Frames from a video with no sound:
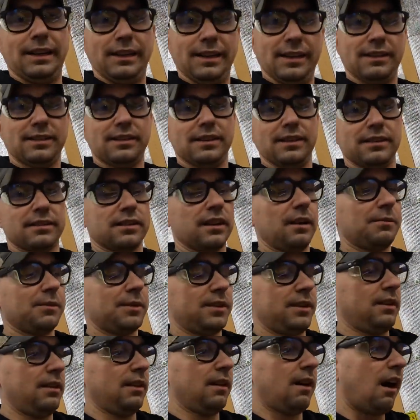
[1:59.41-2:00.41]
did see
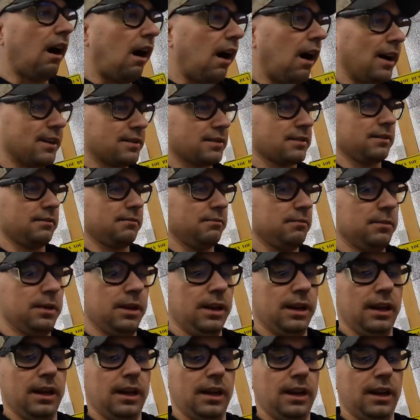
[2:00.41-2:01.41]
something awesome
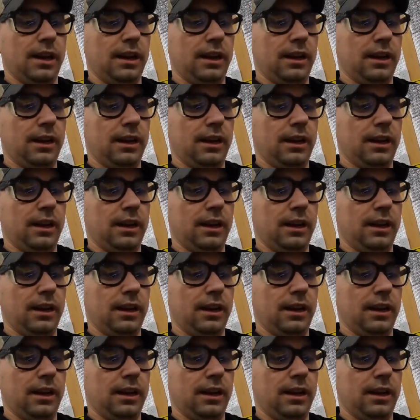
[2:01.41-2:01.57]
at